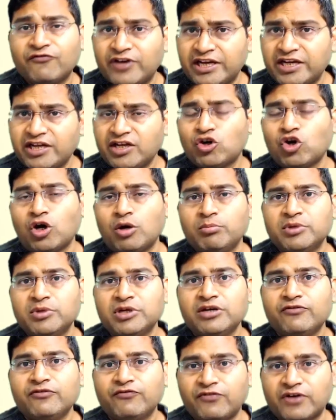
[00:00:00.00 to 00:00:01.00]
very
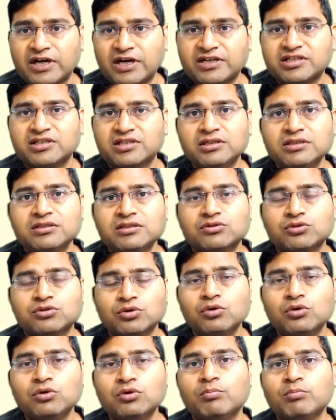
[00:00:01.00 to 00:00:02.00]
common functions,
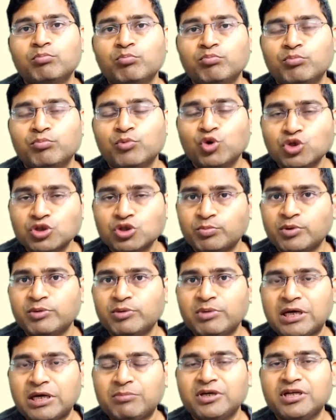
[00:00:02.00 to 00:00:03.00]
so most
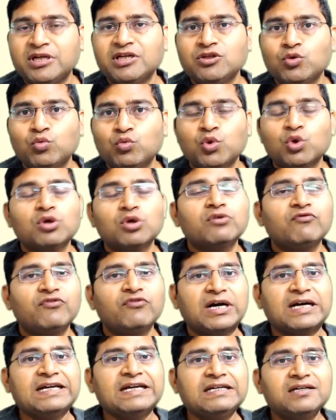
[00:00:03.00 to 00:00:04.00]
probably you won't
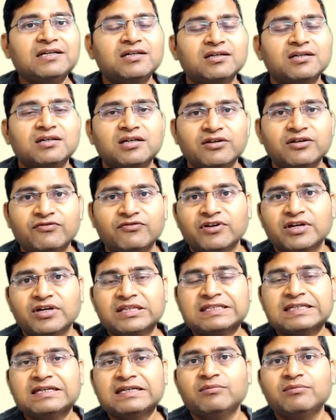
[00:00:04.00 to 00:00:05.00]
find
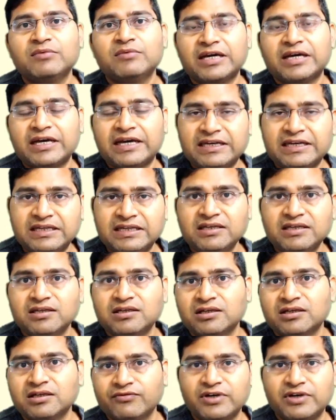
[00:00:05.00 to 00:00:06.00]
difference in any
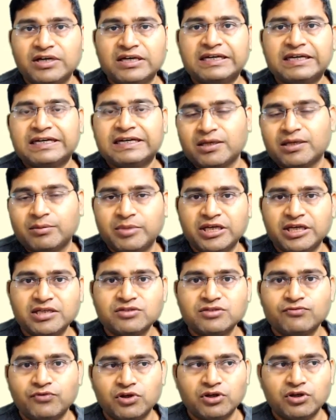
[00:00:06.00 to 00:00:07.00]
different
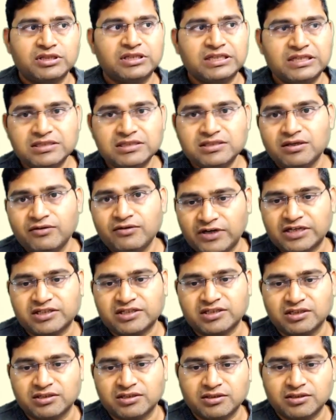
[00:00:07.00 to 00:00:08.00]
database for these
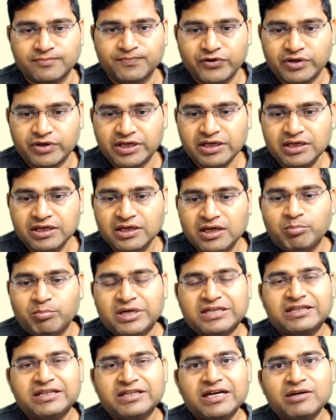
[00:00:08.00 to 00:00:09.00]
functions okay
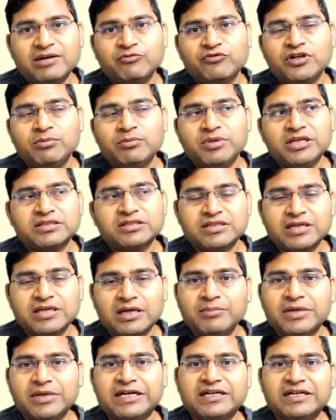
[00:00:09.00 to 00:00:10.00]
but there will be
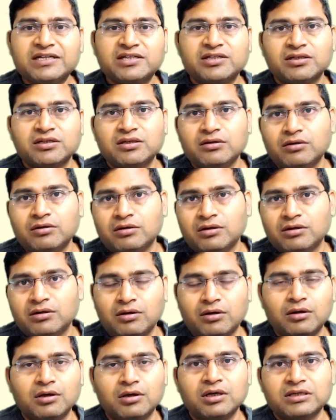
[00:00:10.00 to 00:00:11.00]
some addition
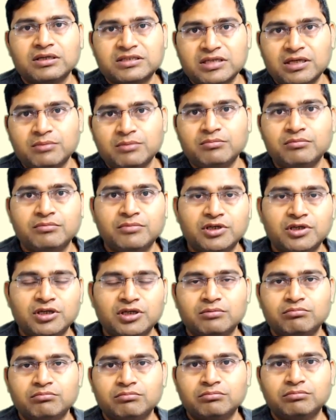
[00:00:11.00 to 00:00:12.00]
or some
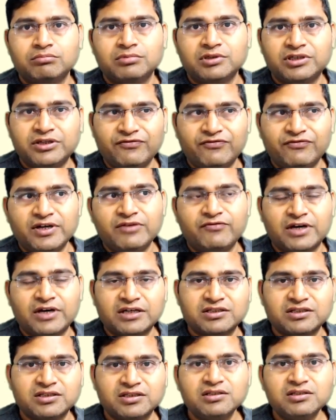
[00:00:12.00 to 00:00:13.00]
uh, different
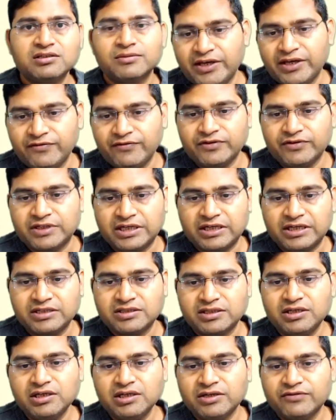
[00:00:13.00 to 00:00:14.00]
functions if there
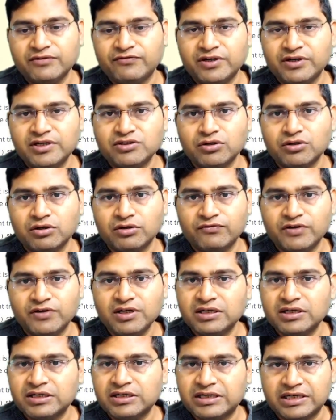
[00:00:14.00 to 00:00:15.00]
is a different sort of
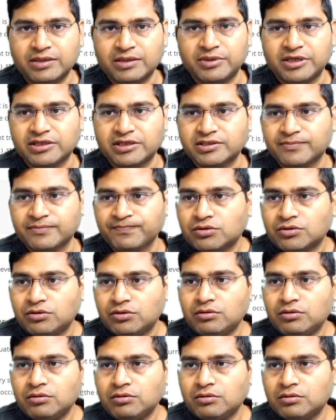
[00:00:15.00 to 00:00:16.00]
a database.
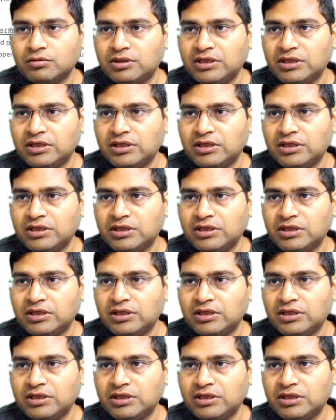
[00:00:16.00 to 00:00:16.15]
So